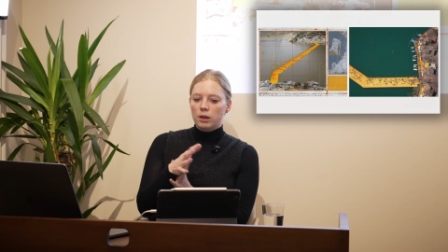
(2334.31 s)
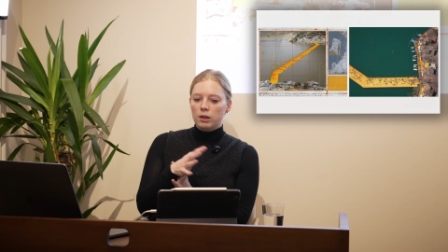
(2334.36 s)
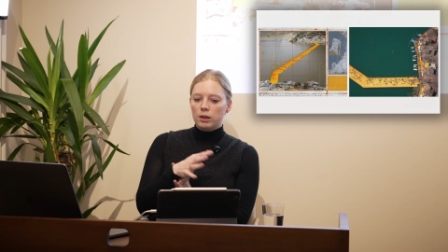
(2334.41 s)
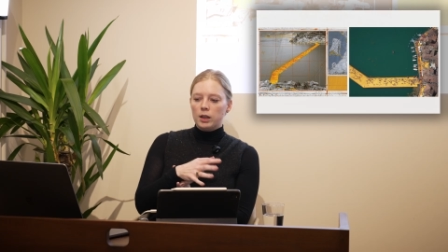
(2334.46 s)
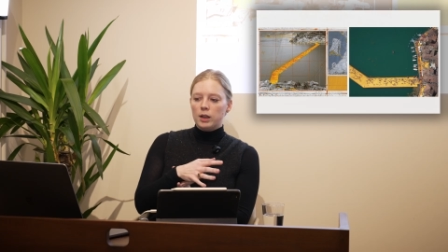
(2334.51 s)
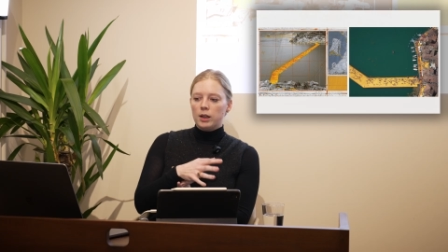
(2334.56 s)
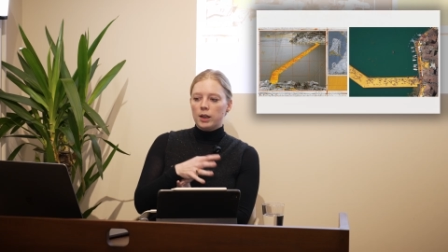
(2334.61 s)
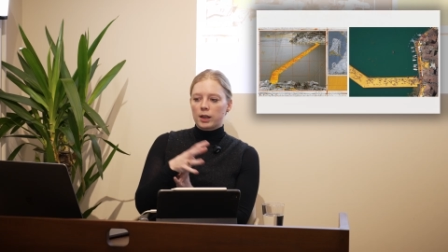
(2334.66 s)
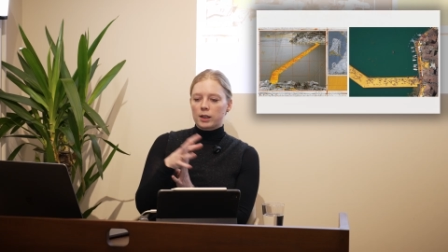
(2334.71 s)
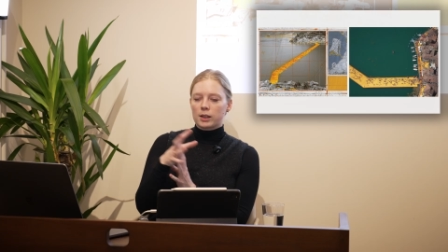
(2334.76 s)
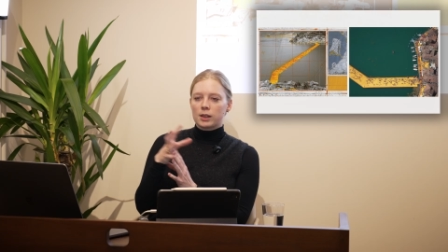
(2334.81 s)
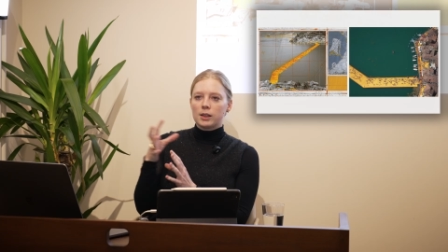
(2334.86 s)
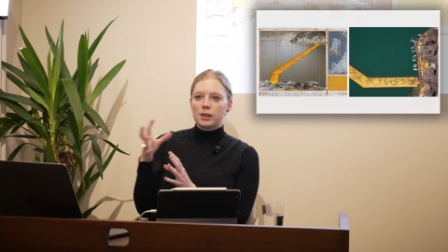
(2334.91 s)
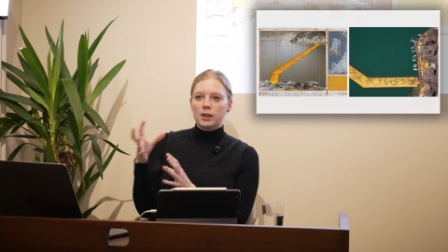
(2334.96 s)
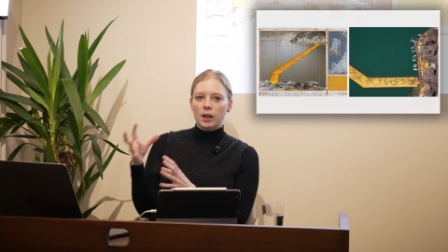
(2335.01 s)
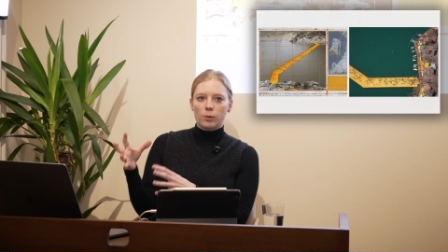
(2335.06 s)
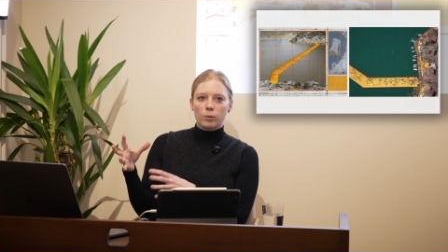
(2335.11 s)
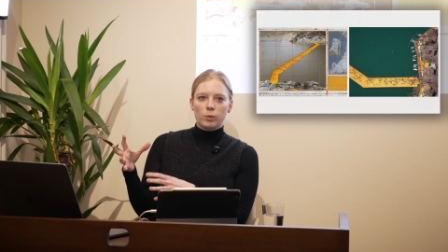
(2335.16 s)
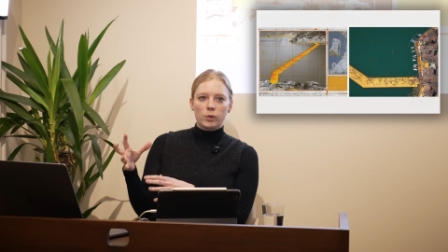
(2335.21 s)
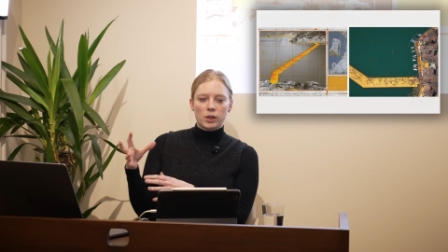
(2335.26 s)
the next
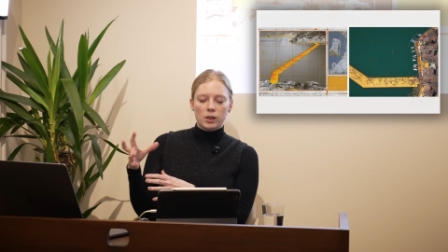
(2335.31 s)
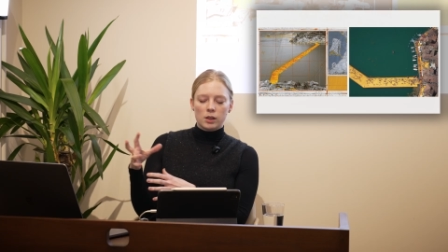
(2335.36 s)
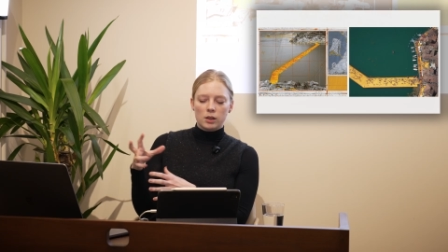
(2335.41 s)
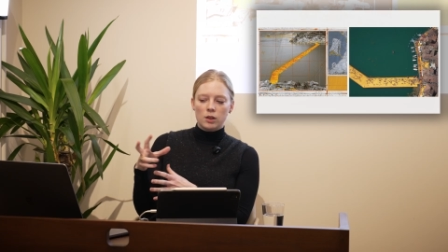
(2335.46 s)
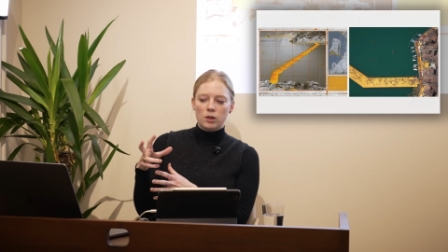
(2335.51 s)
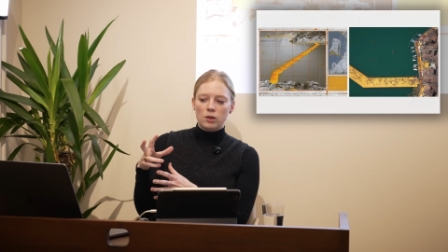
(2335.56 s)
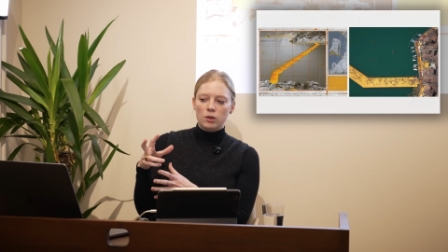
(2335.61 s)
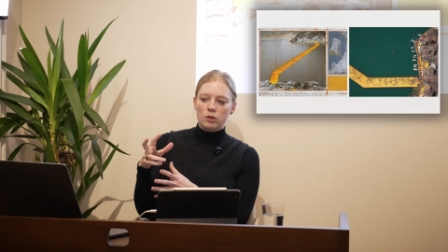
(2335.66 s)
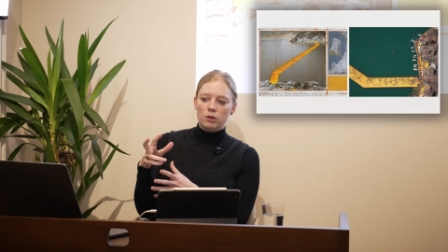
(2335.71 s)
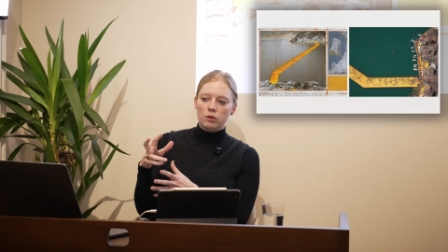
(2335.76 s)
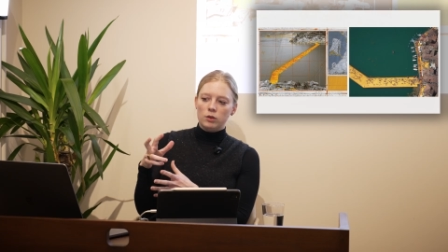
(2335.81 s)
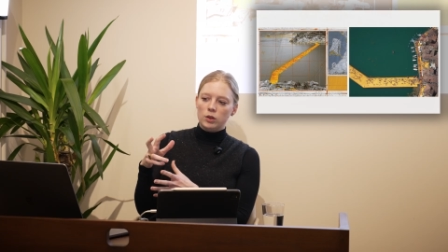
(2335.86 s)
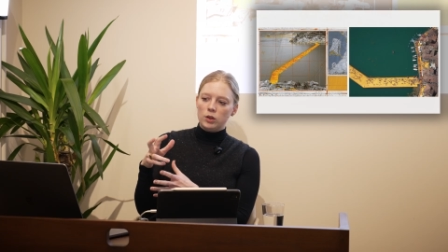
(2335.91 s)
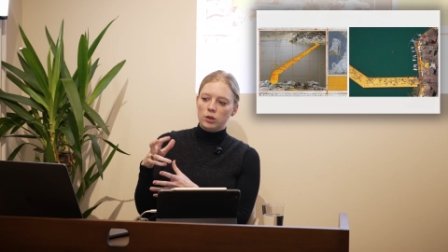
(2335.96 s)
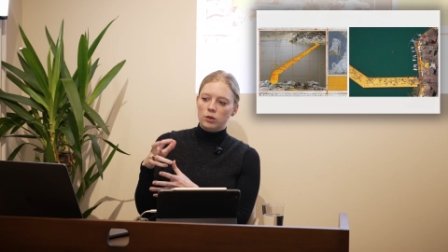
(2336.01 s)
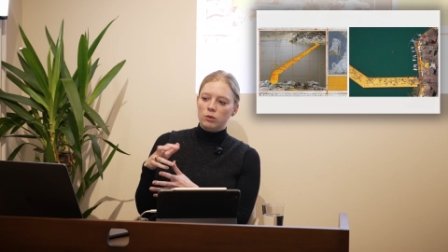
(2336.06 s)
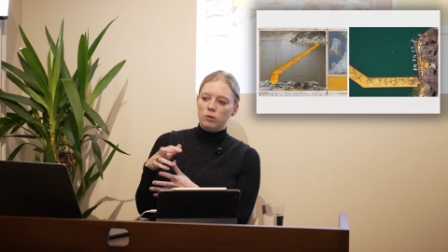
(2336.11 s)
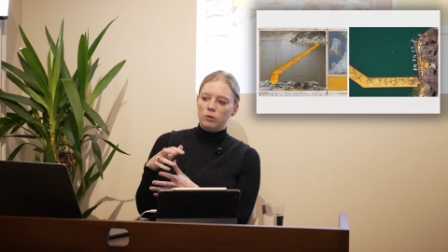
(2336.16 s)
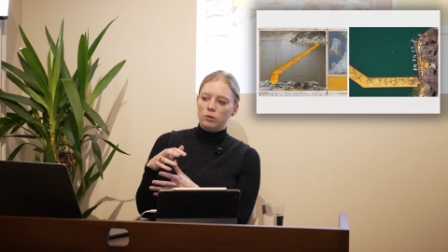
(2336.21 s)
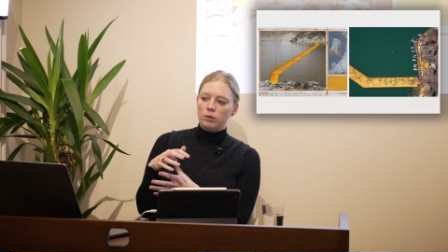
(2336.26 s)
step is to
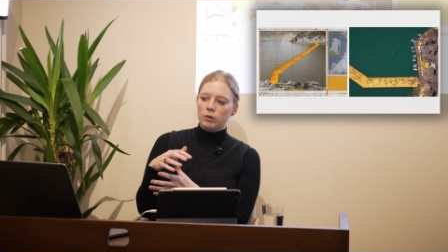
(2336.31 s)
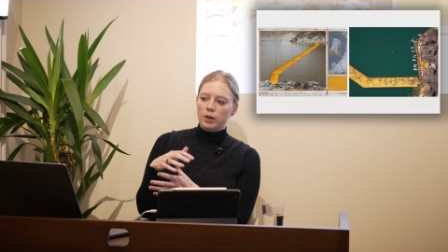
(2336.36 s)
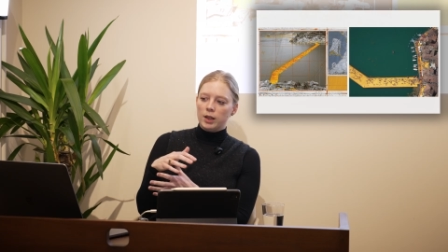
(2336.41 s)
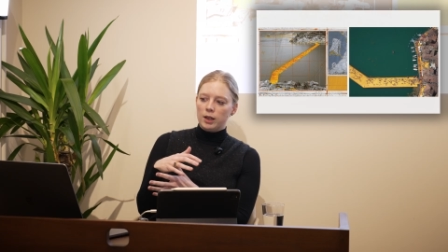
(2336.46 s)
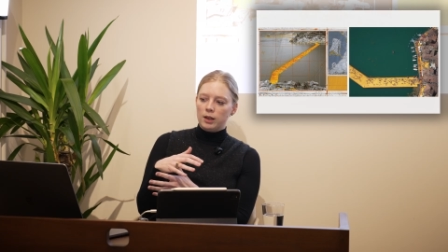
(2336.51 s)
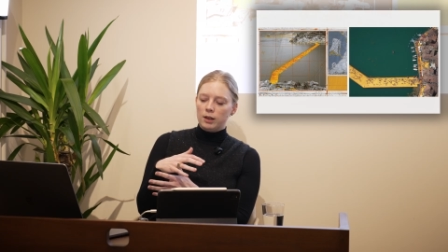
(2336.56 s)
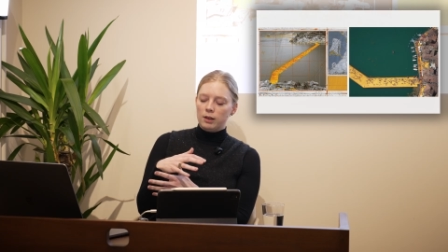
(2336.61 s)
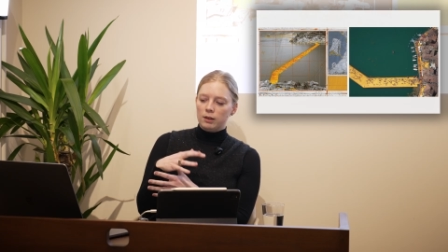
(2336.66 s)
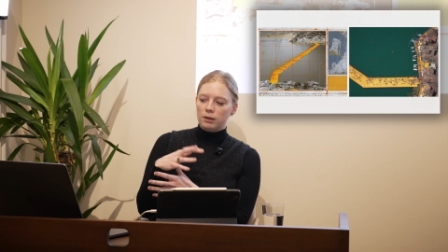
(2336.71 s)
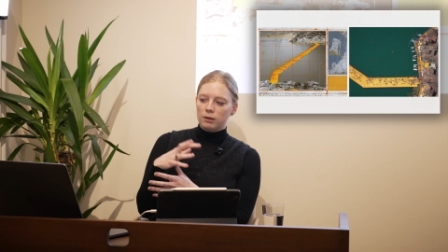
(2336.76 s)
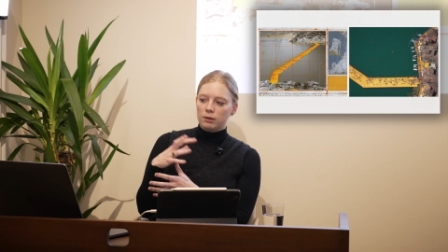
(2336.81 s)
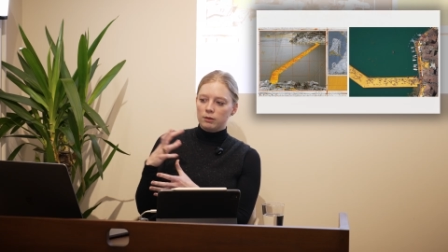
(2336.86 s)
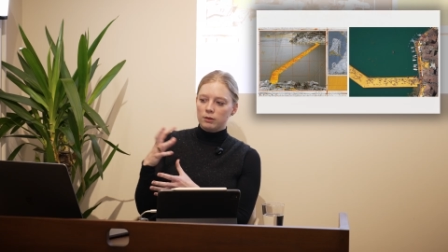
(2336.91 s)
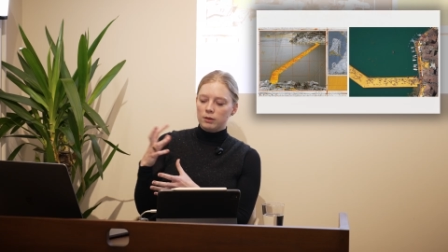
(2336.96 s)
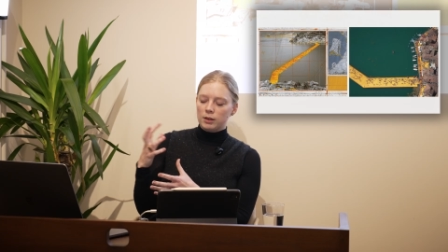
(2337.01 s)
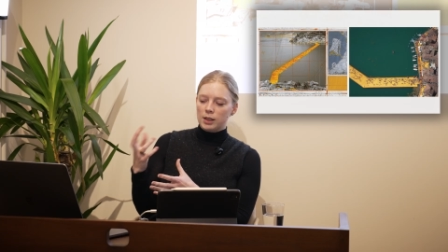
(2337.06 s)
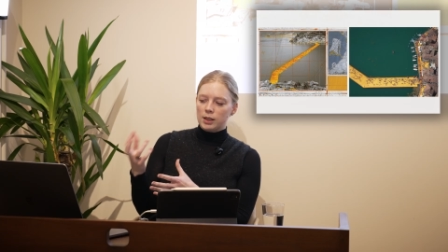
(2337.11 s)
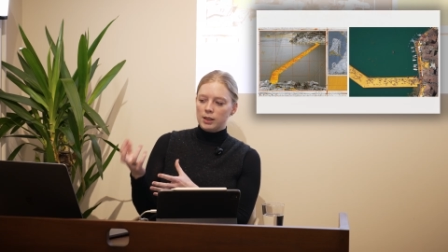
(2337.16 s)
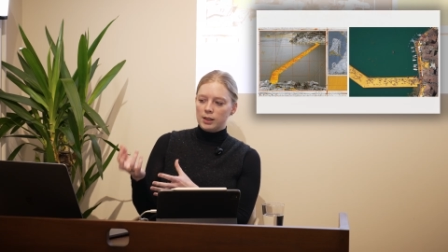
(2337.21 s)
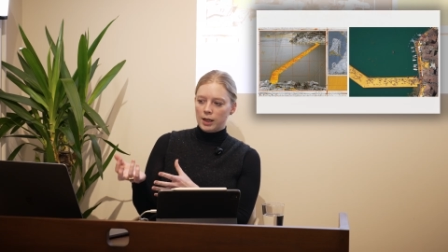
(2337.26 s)
do a
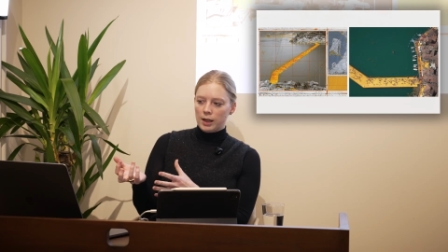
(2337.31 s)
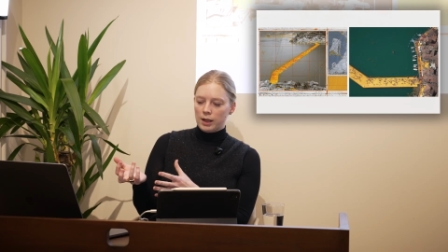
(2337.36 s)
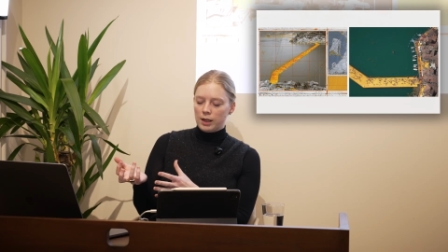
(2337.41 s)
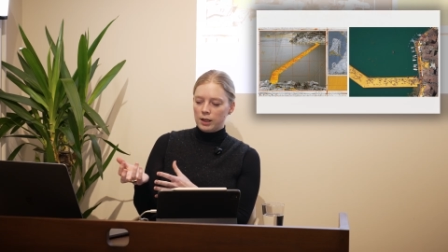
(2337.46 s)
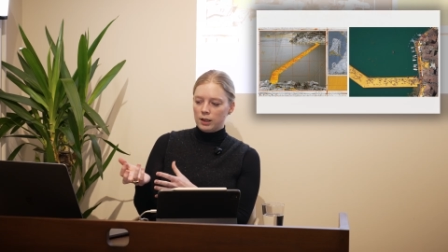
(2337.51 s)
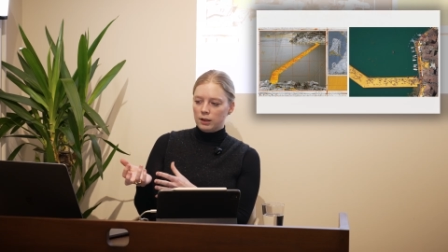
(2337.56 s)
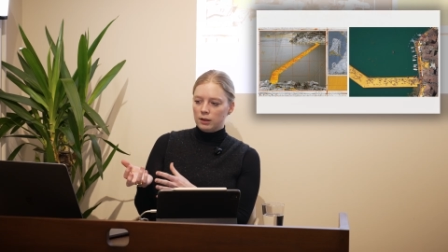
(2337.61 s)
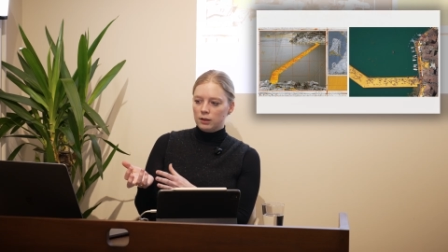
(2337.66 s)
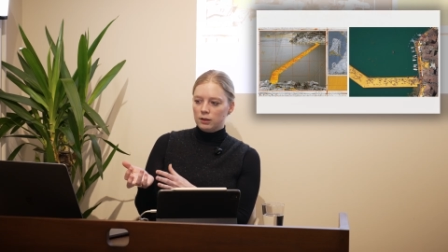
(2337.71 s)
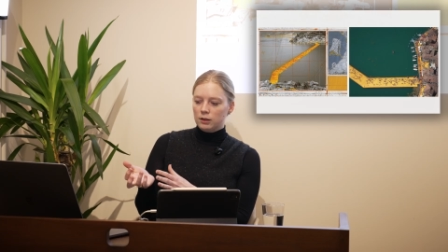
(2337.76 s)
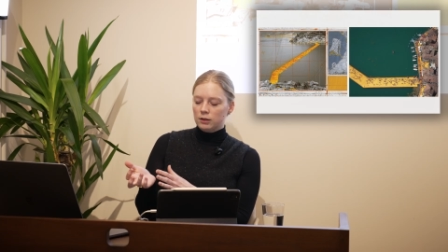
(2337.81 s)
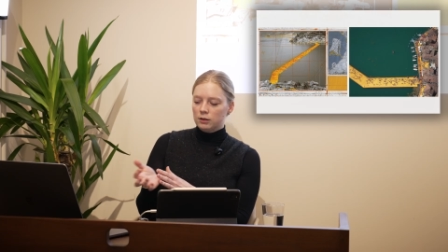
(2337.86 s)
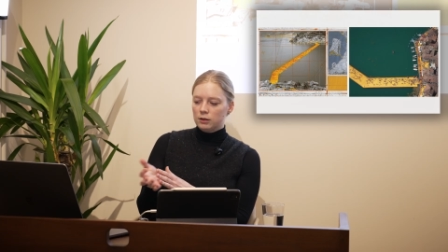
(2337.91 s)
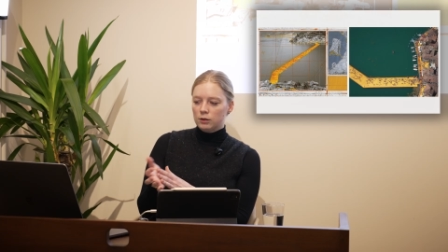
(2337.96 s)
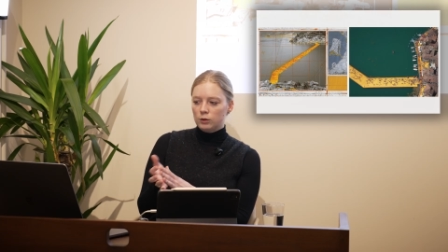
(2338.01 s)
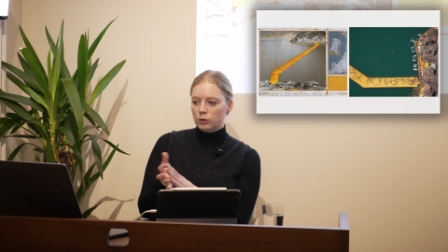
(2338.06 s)
design,